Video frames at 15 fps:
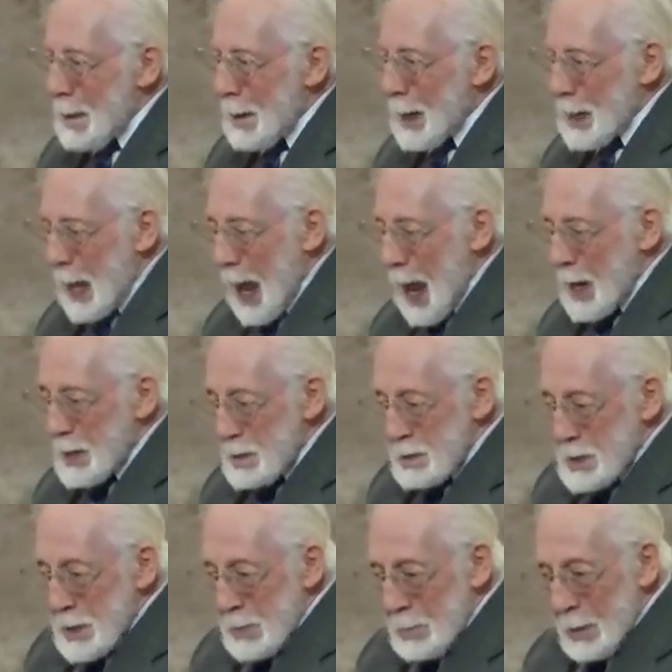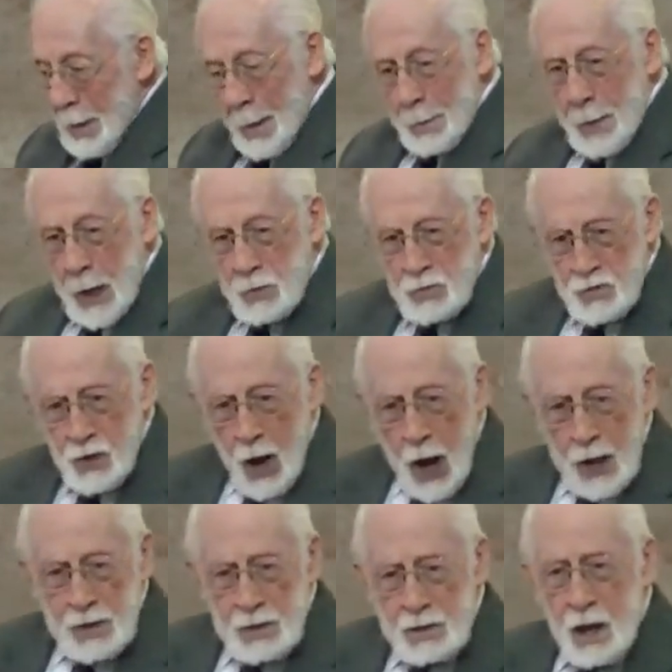a land that saw
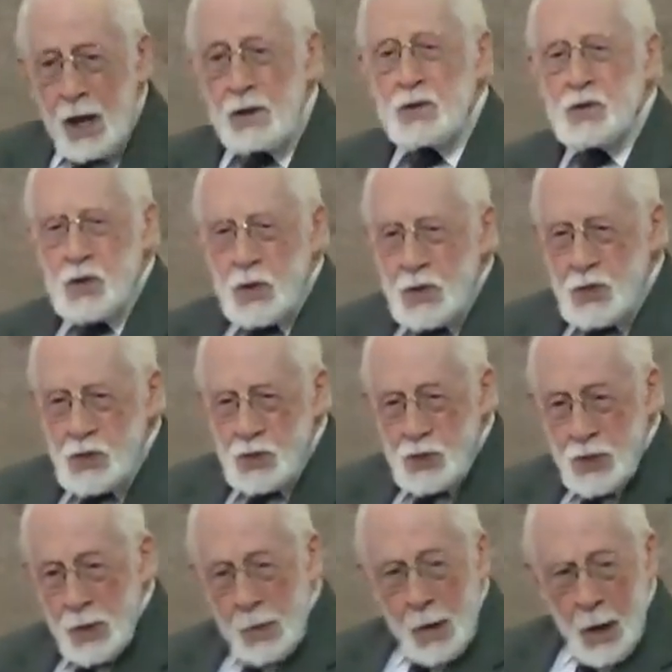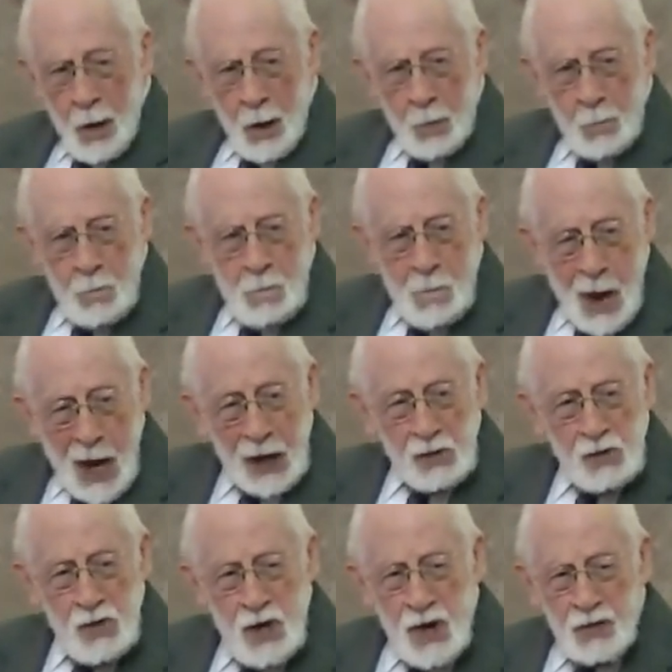dozens of
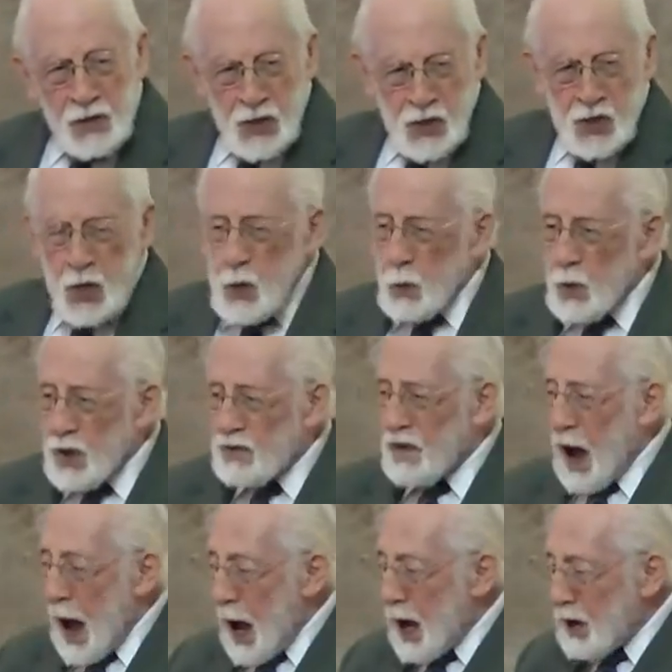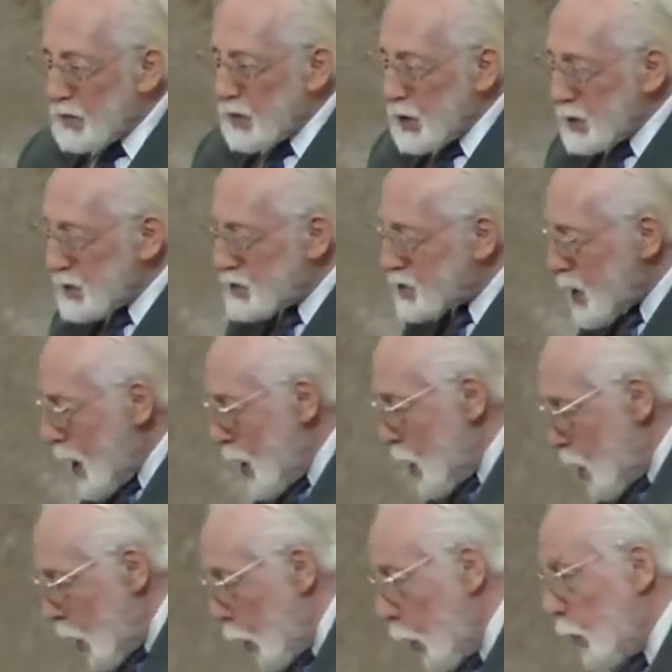magnificent revivals
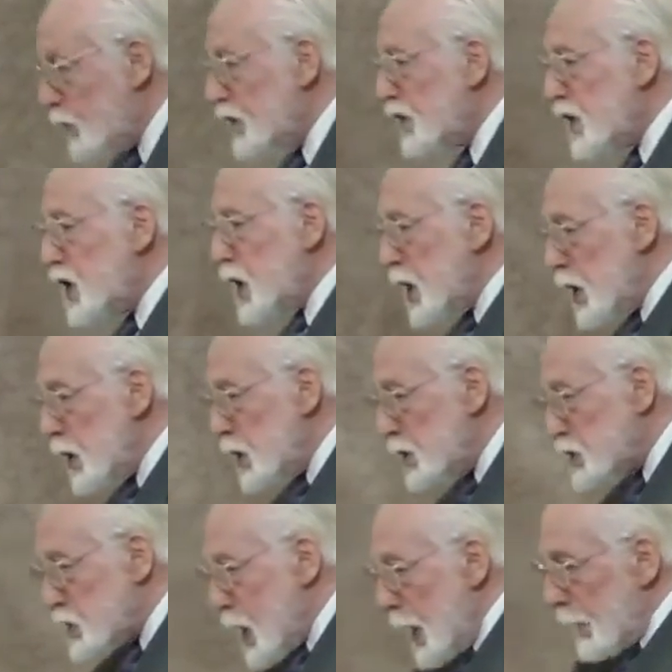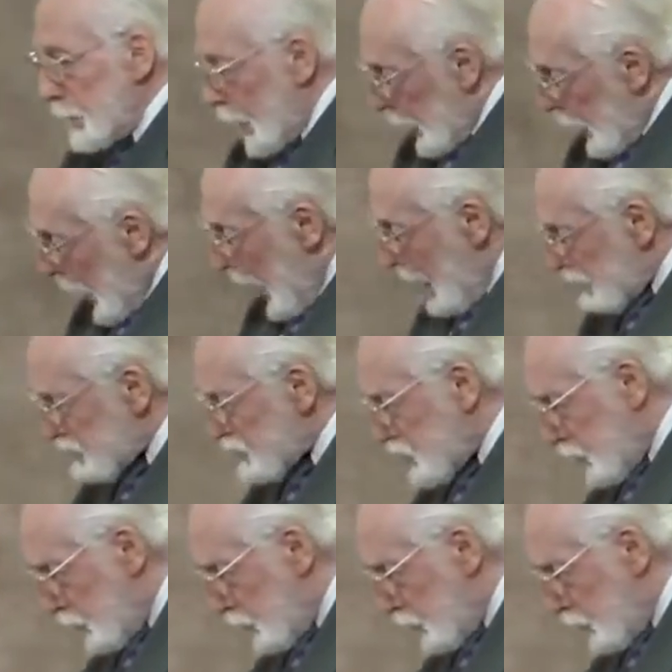over the years. The last